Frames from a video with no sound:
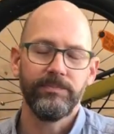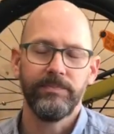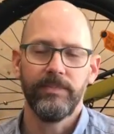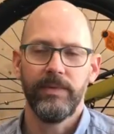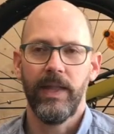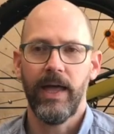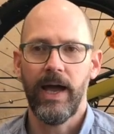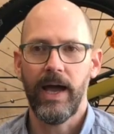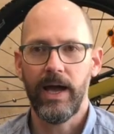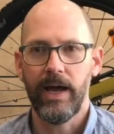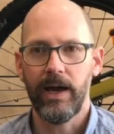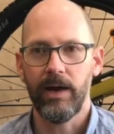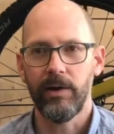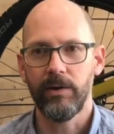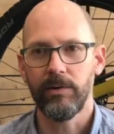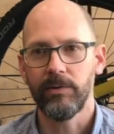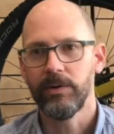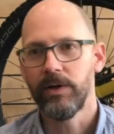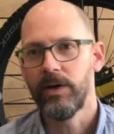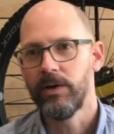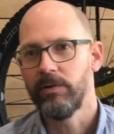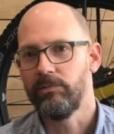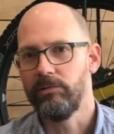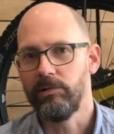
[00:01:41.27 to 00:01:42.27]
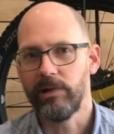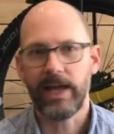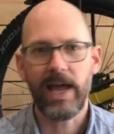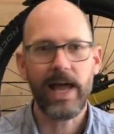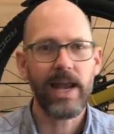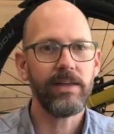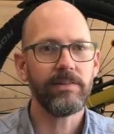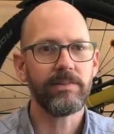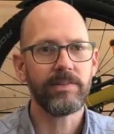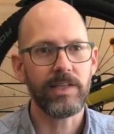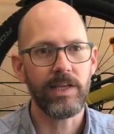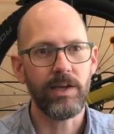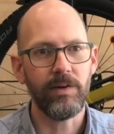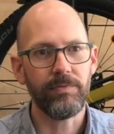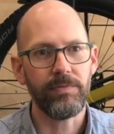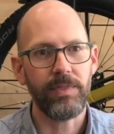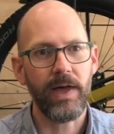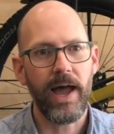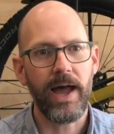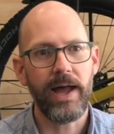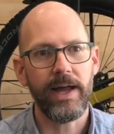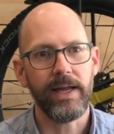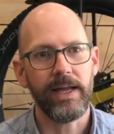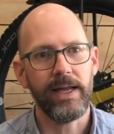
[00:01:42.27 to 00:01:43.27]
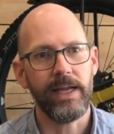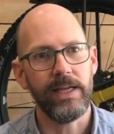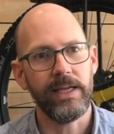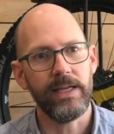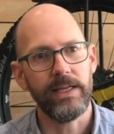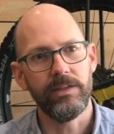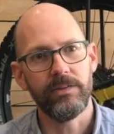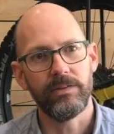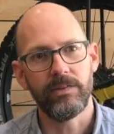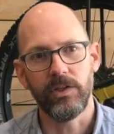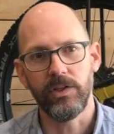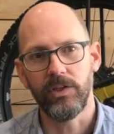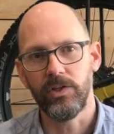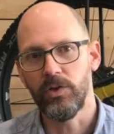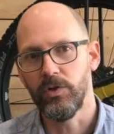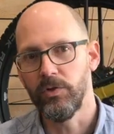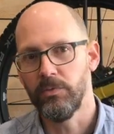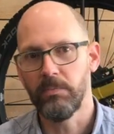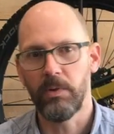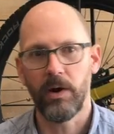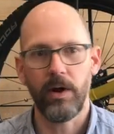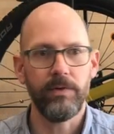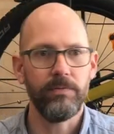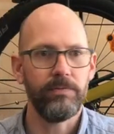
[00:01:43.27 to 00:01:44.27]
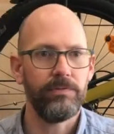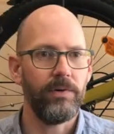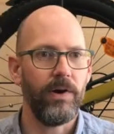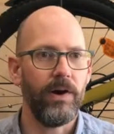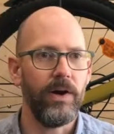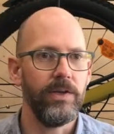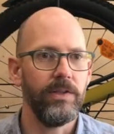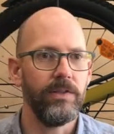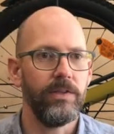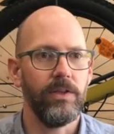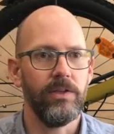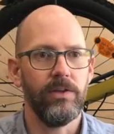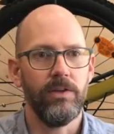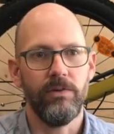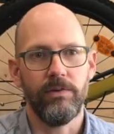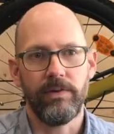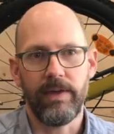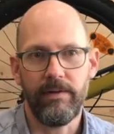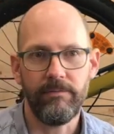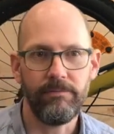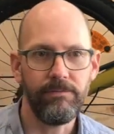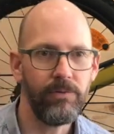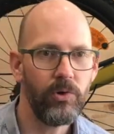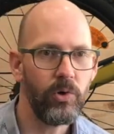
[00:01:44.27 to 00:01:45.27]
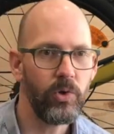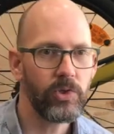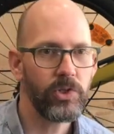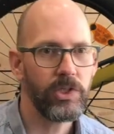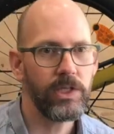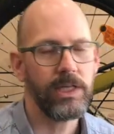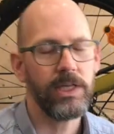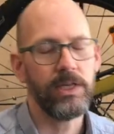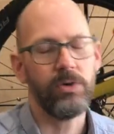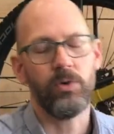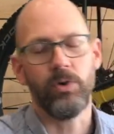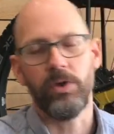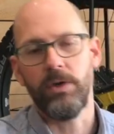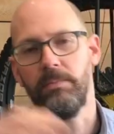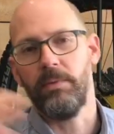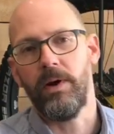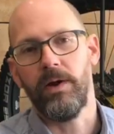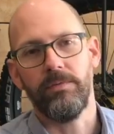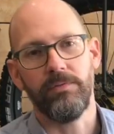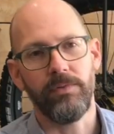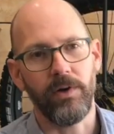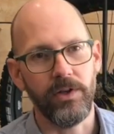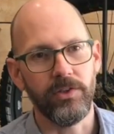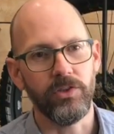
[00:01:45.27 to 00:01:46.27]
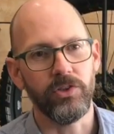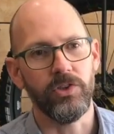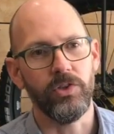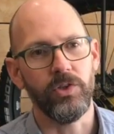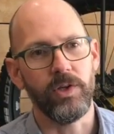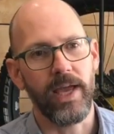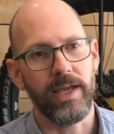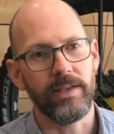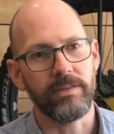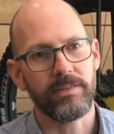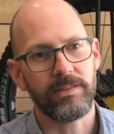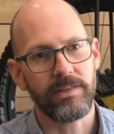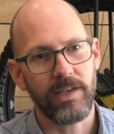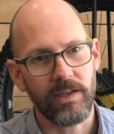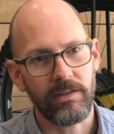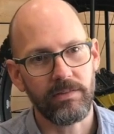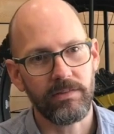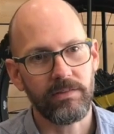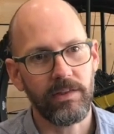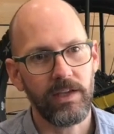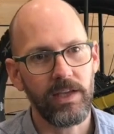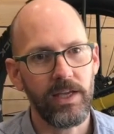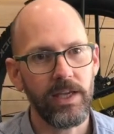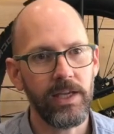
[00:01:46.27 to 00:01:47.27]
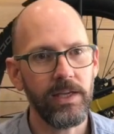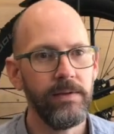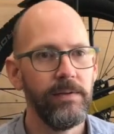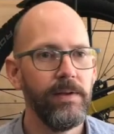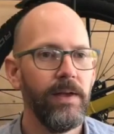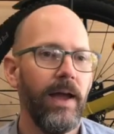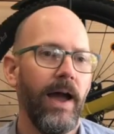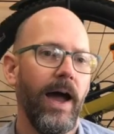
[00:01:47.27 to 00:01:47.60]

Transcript: Now, reality of that is that you might find that you get 40, or you might find that you get 60.